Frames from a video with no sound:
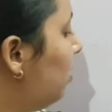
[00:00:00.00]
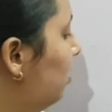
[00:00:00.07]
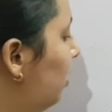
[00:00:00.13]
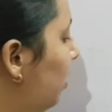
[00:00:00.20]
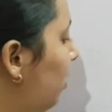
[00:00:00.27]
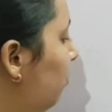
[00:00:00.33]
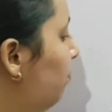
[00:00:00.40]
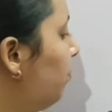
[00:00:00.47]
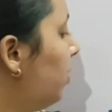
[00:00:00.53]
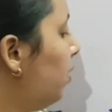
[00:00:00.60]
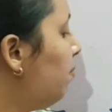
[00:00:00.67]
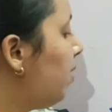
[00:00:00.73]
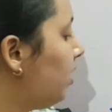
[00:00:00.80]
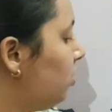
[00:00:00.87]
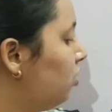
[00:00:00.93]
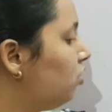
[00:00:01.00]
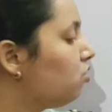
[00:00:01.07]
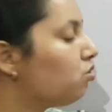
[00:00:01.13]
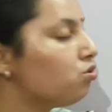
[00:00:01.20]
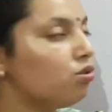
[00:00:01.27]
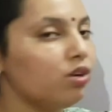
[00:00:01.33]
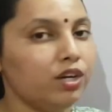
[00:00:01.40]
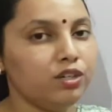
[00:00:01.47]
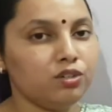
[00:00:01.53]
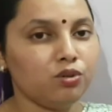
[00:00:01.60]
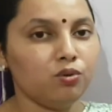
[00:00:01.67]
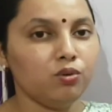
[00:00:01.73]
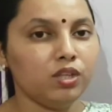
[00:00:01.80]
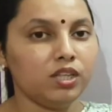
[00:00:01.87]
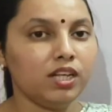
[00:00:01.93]
the different measures to
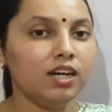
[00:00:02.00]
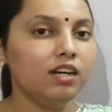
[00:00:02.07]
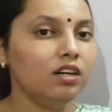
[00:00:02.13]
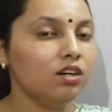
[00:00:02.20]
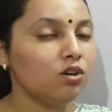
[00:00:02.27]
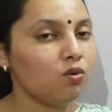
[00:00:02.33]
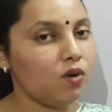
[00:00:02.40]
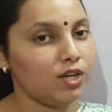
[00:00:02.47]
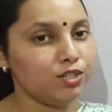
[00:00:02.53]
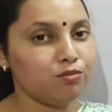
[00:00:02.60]
control the noise